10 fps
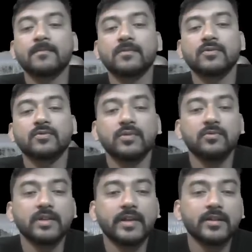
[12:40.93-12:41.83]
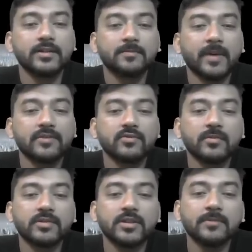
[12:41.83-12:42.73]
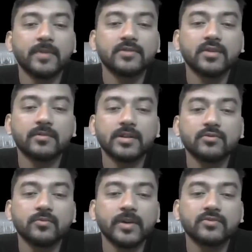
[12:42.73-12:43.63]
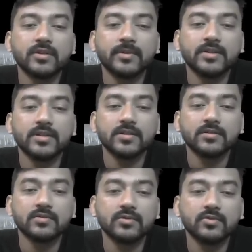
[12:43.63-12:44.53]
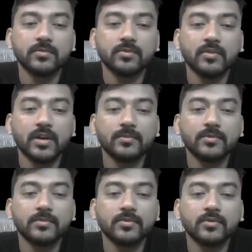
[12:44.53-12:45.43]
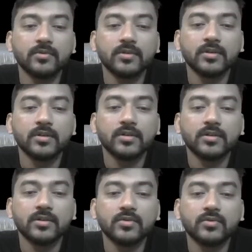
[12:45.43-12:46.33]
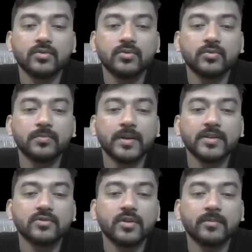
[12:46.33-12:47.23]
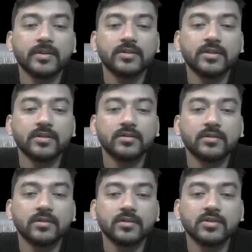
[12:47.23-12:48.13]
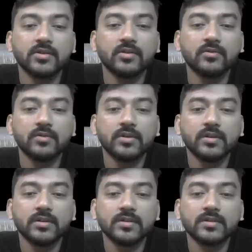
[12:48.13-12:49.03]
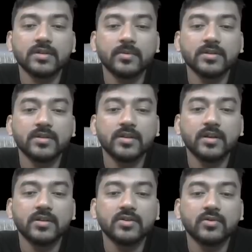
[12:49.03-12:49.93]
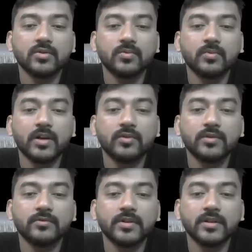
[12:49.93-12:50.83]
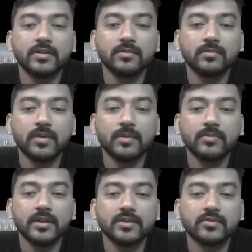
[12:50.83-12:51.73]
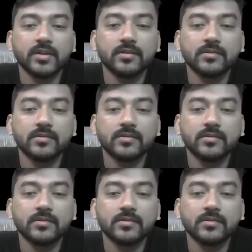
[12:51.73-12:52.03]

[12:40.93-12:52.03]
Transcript: So you will get this pi square, 3 pi square minus 2 pi square by 3, so it will be 1 upon 4 into 2 pi square by 3 equal to summation n is equal to 1 to infinity 1 upon n square.